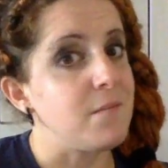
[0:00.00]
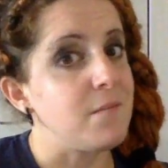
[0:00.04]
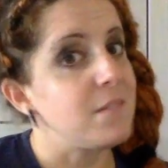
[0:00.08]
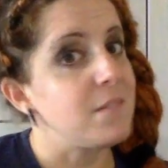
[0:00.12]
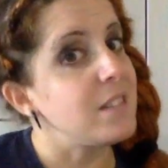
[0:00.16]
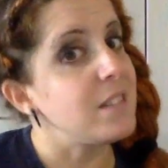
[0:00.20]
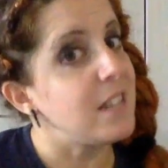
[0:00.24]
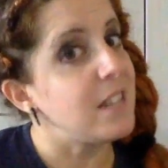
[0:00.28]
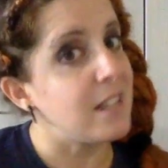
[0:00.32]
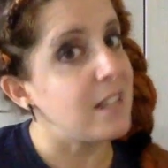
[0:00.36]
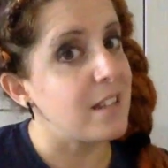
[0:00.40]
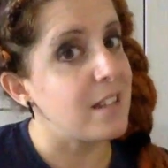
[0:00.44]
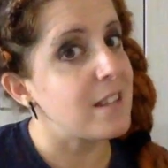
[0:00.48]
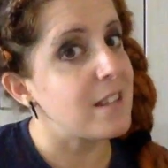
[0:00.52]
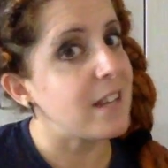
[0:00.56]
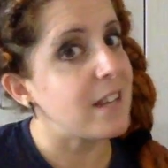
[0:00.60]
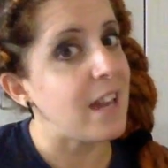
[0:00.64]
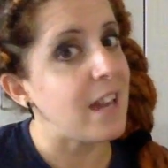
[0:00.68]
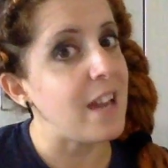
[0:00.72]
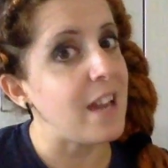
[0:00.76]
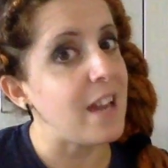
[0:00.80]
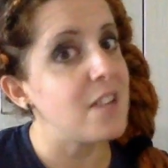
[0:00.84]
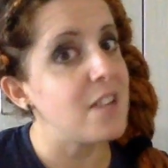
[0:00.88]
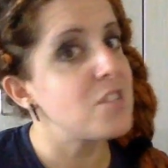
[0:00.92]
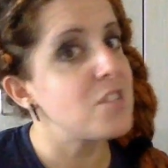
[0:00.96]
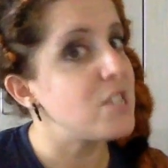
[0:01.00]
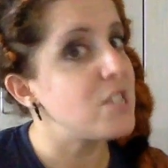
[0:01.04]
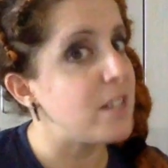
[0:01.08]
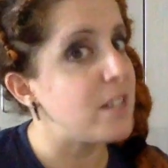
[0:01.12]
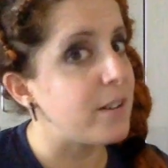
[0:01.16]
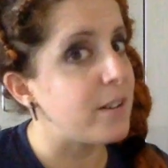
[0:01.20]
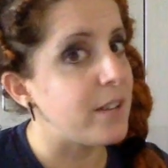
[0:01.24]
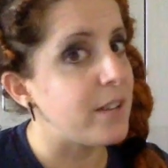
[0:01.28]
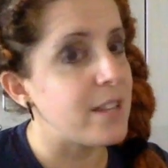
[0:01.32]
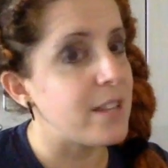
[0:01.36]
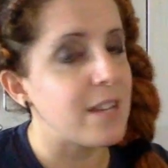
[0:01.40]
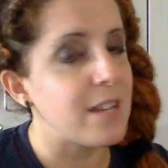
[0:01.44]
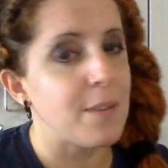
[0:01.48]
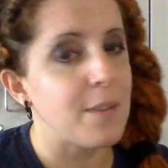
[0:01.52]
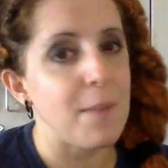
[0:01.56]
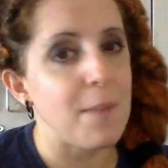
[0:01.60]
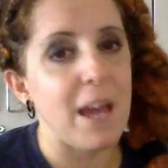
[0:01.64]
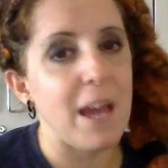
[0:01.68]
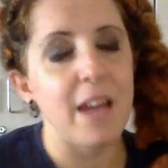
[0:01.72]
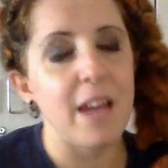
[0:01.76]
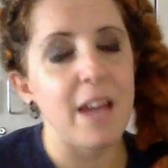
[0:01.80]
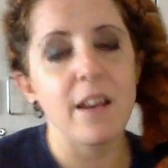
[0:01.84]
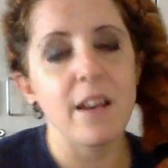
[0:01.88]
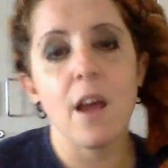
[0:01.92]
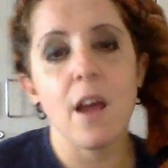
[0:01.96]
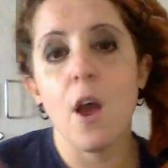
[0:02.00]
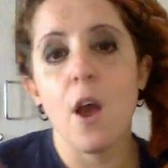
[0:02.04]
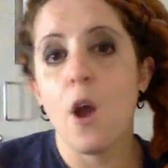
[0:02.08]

Neolithic Age, Neolithic man.